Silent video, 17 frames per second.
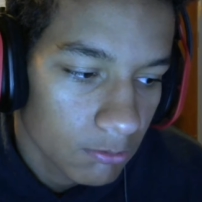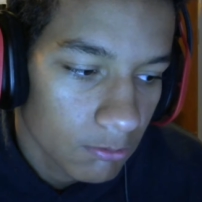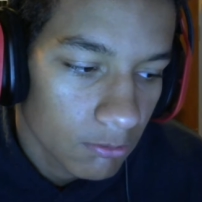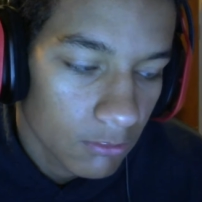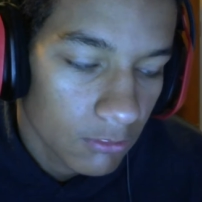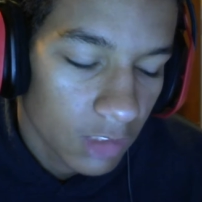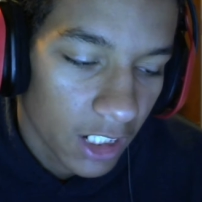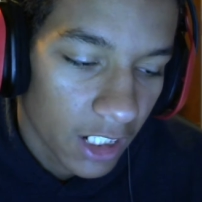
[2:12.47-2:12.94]

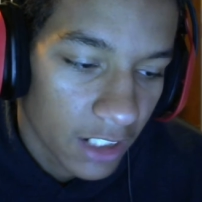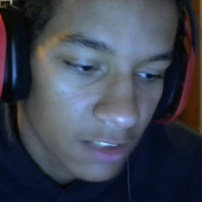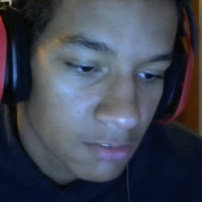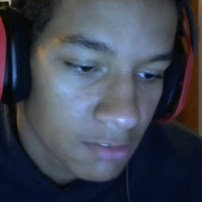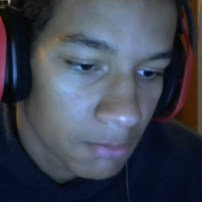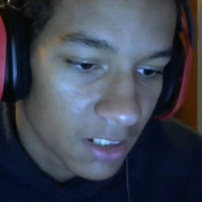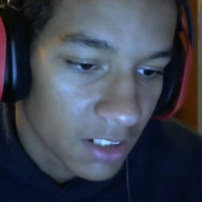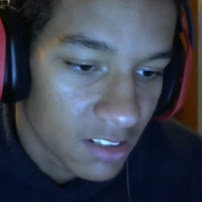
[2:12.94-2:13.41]

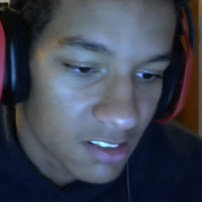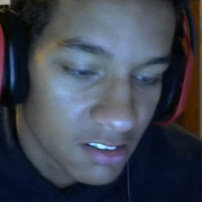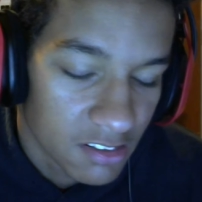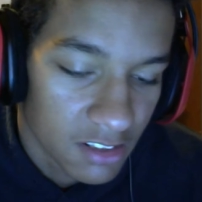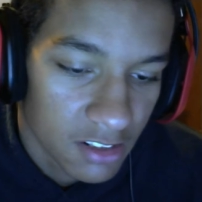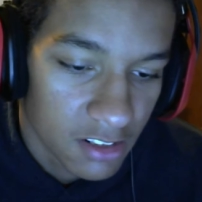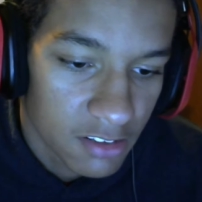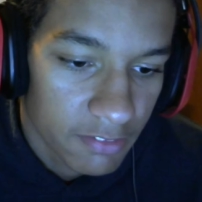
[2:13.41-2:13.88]
Xbox
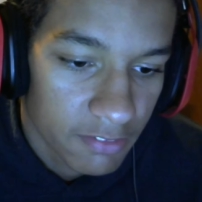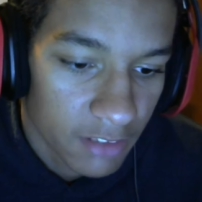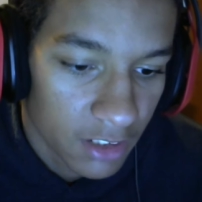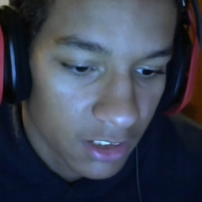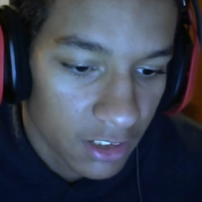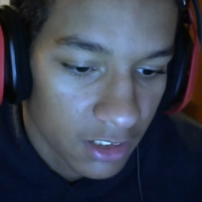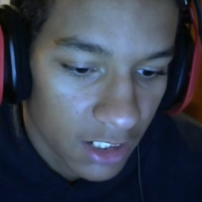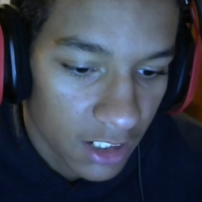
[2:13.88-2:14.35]
isn't as
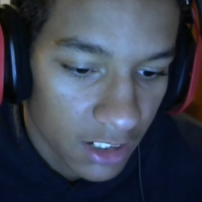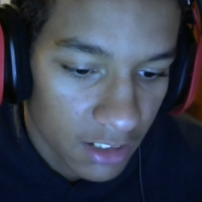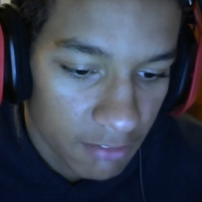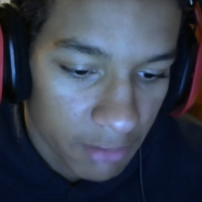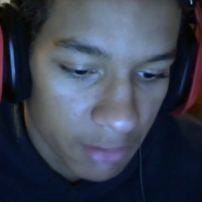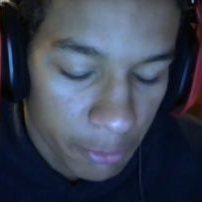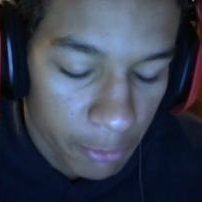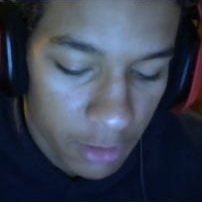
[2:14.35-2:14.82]
fun, not
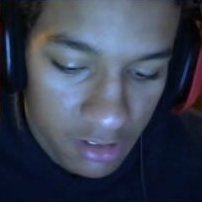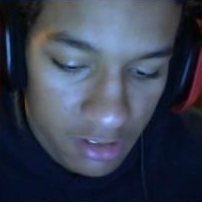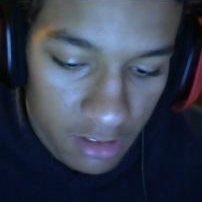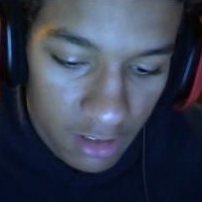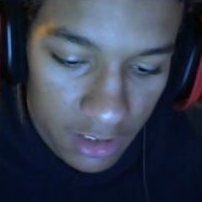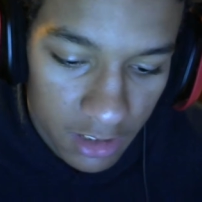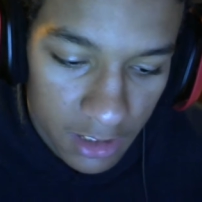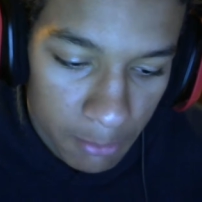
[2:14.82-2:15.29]
everyone's
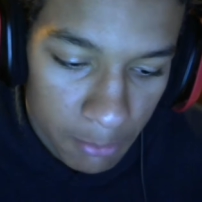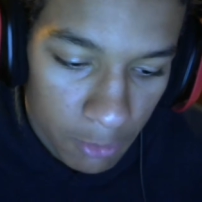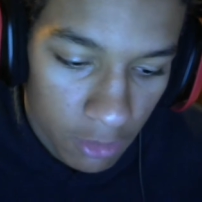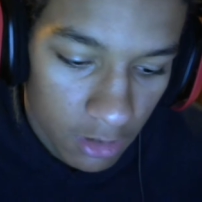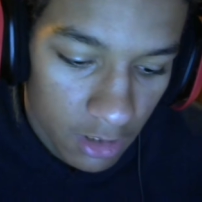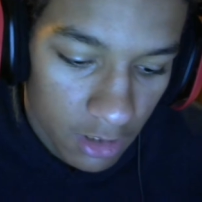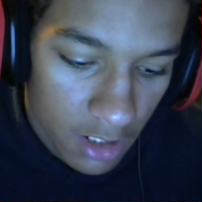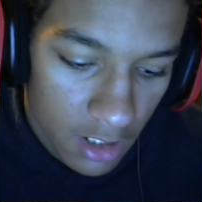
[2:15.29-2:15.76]
on anymore.
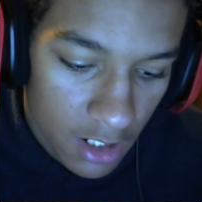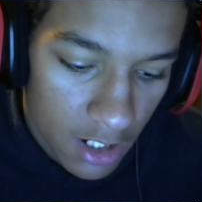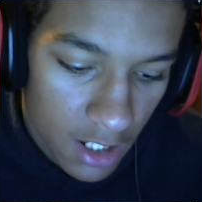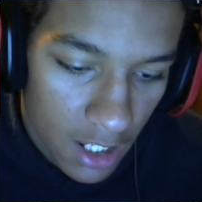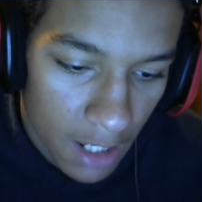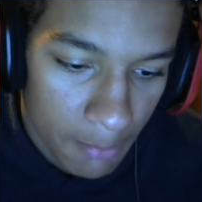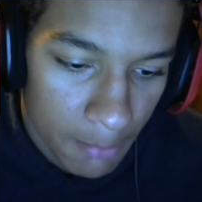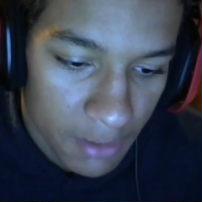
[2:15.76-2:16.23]

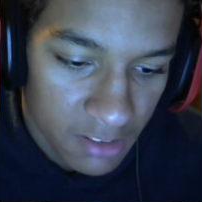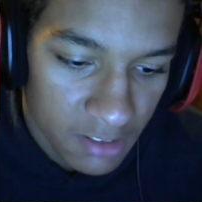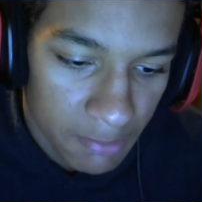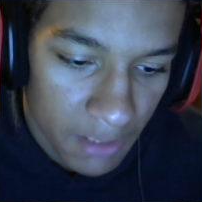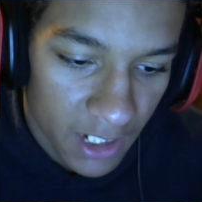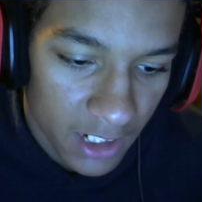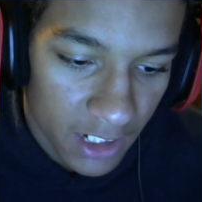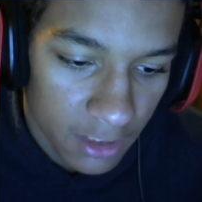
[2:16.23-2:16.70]
I miss
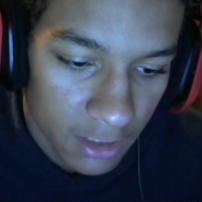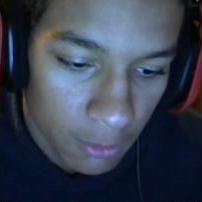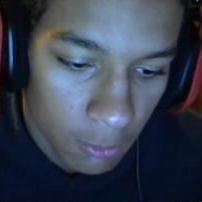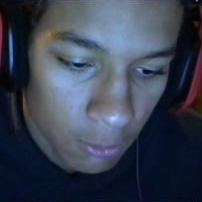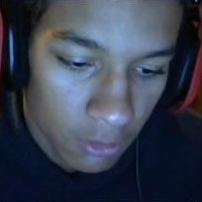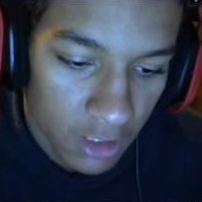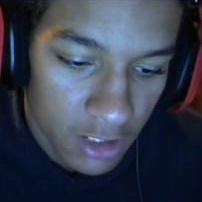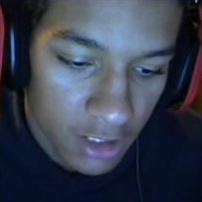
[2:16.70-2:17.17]
back in the
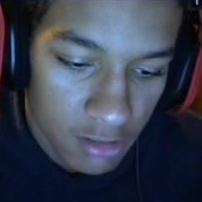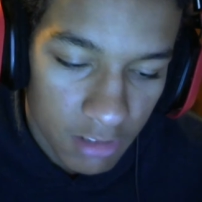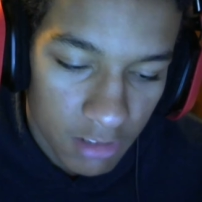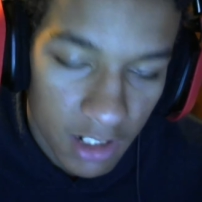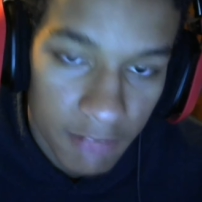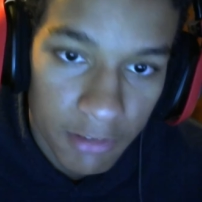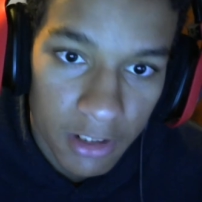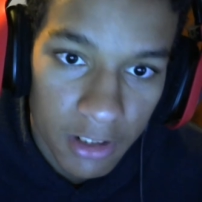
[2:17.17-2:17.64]
old days when
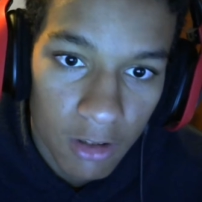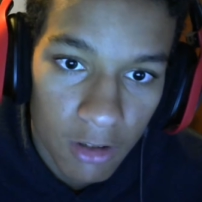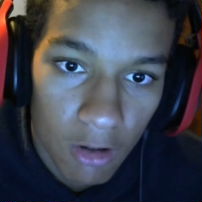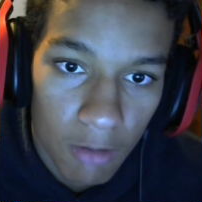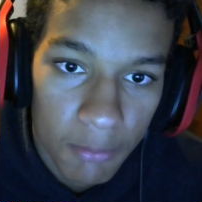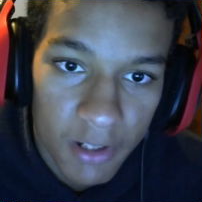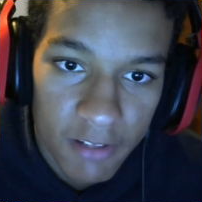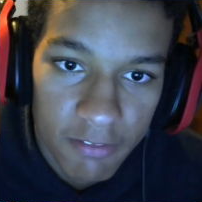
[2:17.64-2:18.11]
every all
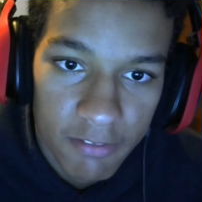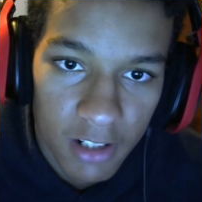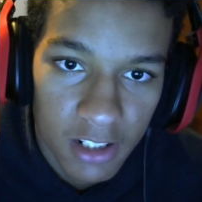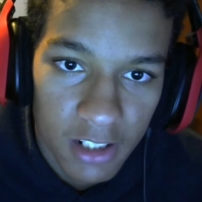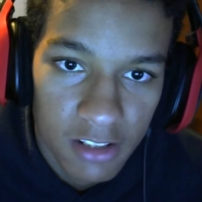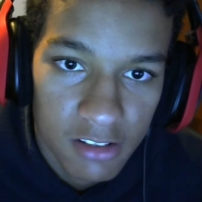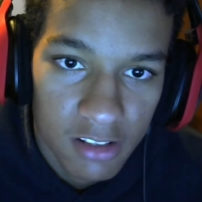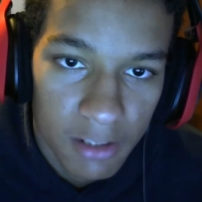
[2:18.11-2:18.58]
my
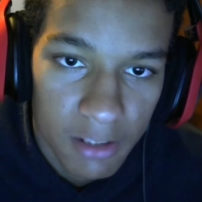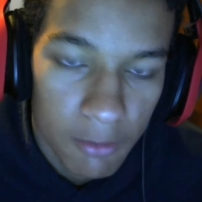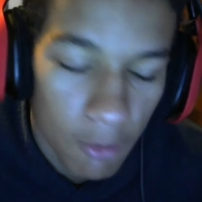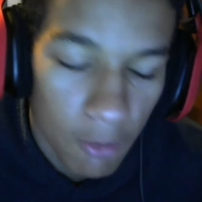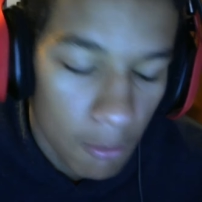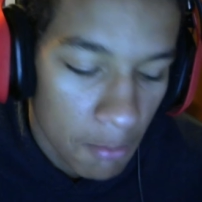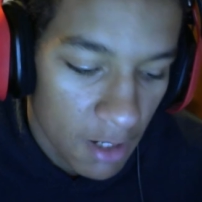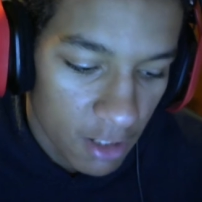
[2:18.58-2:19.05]
friends, like all
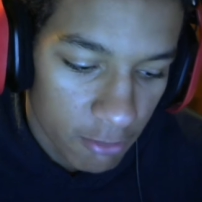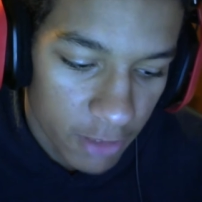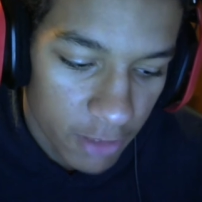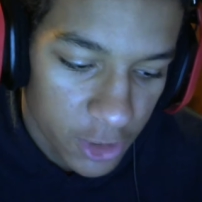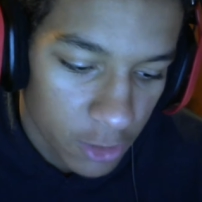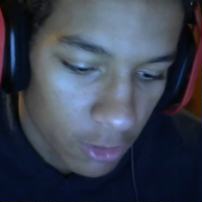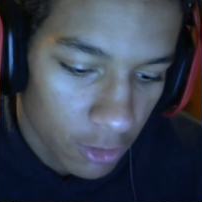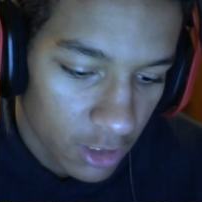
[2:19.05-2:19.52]
my
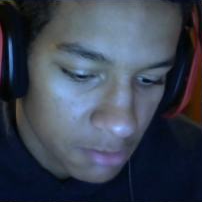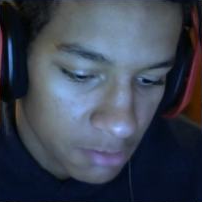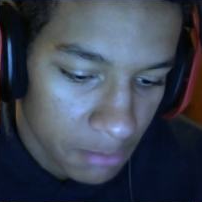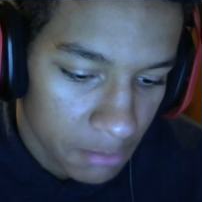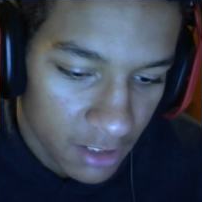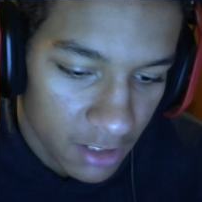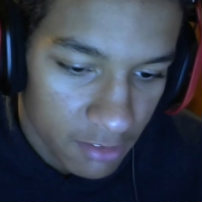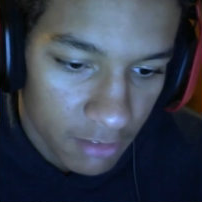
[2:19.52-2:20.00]
original
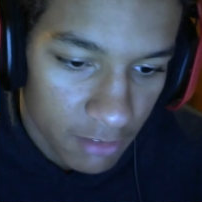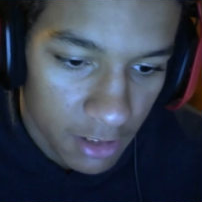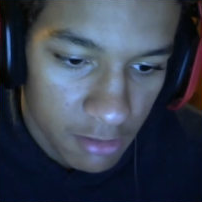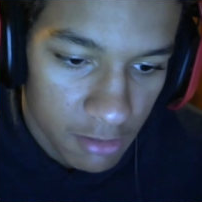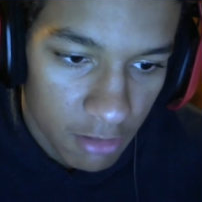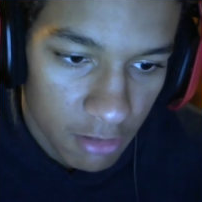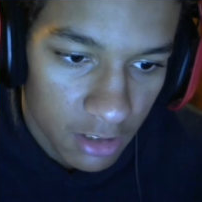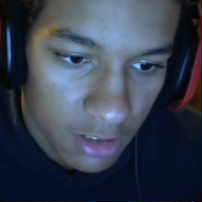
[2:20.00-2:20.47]
Xbox friends
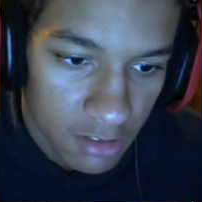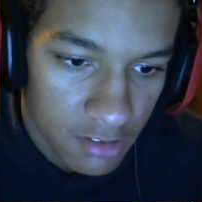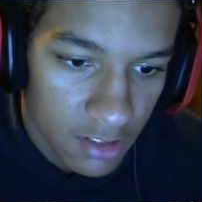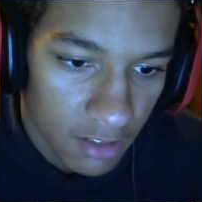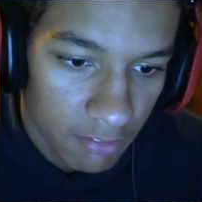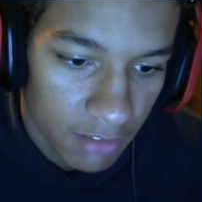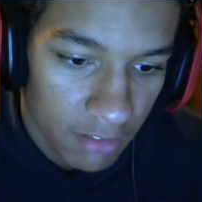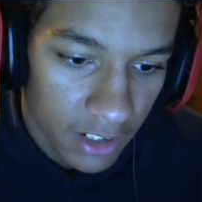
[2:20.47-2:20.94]
were on
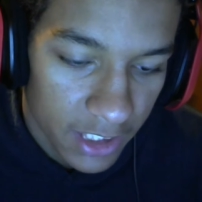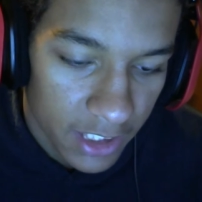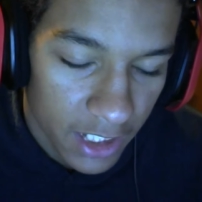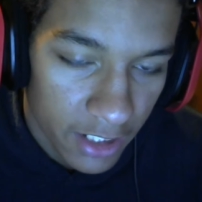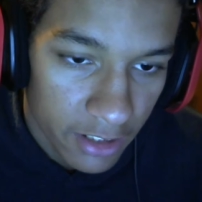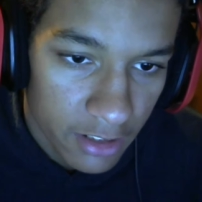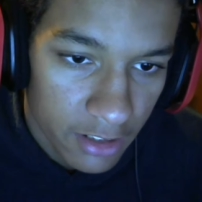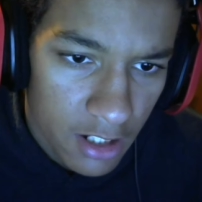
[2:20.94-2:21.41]
stuff like
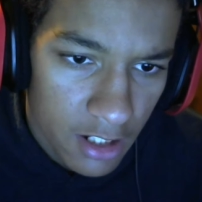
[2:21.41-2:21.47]
that.